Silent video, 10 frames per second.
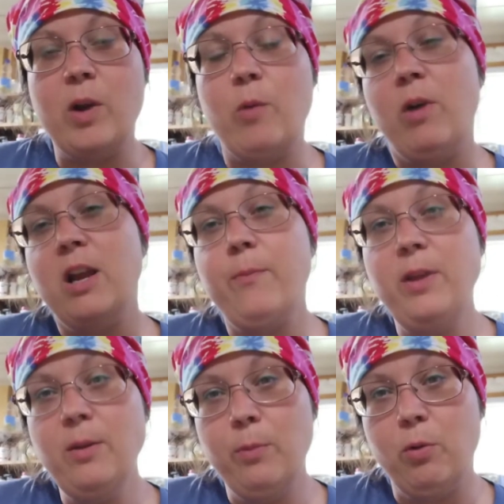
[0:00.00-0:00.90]
When I wake up
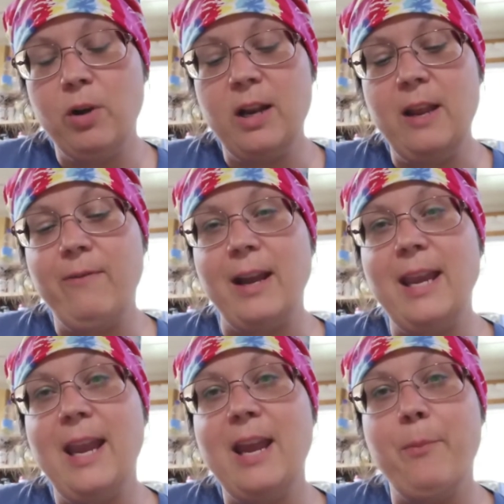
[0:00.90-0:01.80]
in the morning, if I
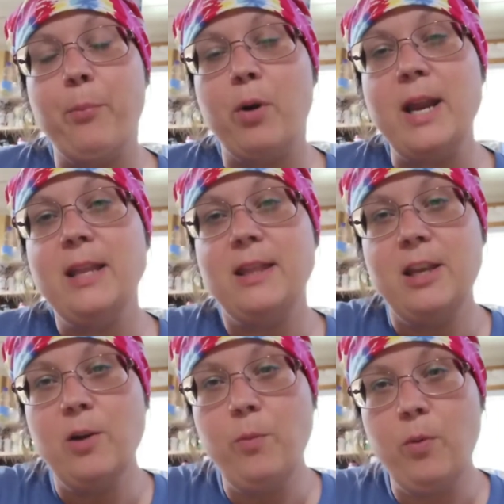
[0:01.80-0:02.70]
can't break
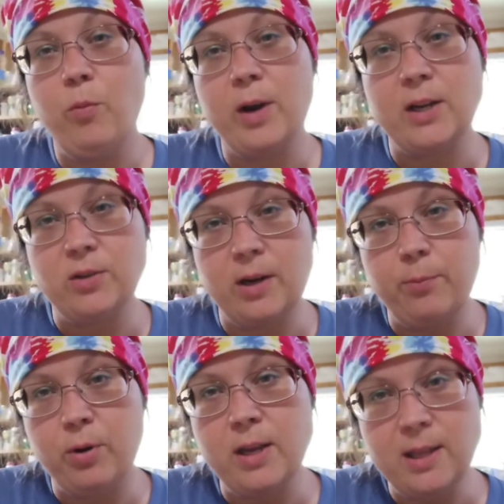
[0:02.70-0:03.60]
them, when I try to
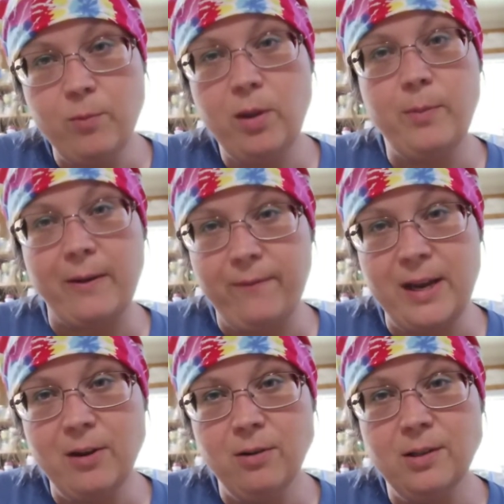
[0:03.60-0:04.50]
break them with my
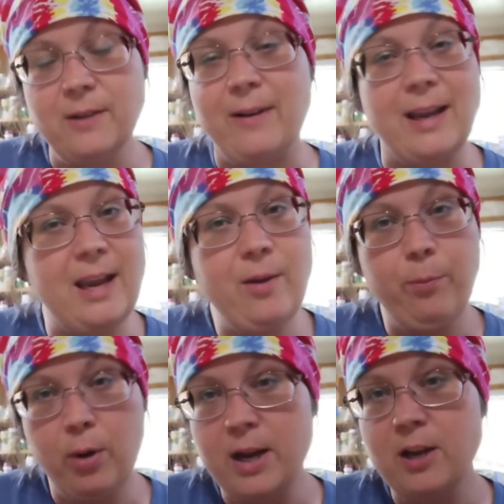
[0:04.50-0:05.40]
fingers, if I
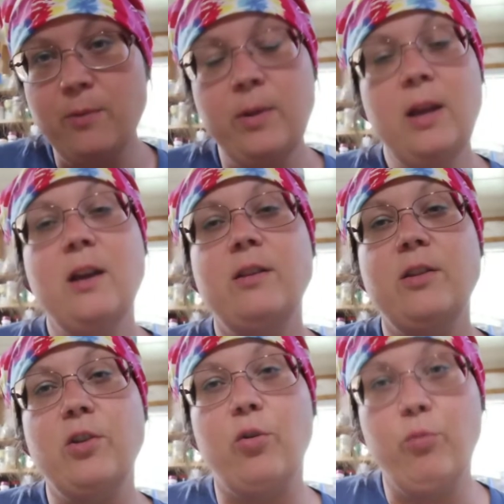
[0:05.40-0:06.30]
can't break them,
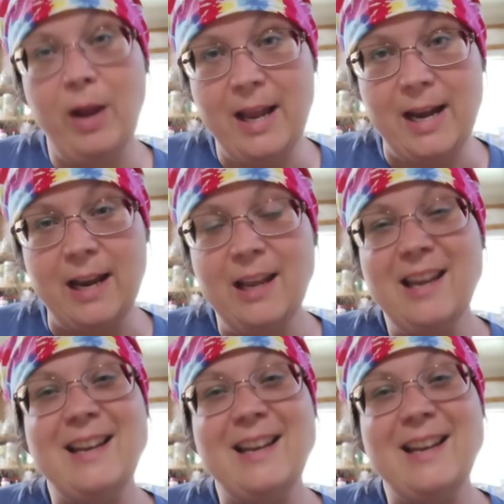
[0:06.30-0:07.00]
then they're ready.